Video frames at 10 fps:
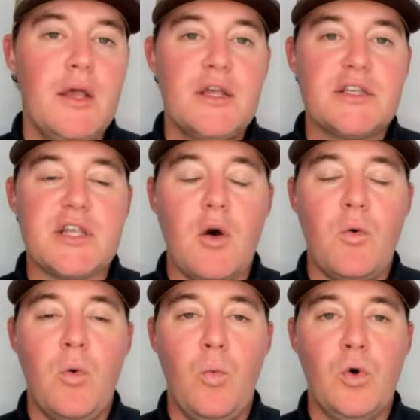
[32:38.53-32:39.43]

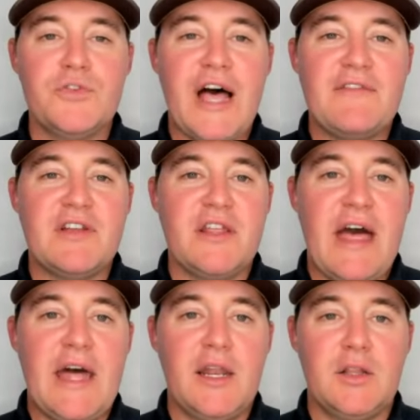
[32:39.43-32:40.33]
So we'll dive into
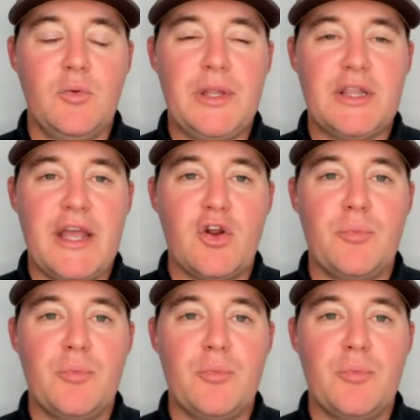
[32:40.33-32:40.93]
that a little bit later.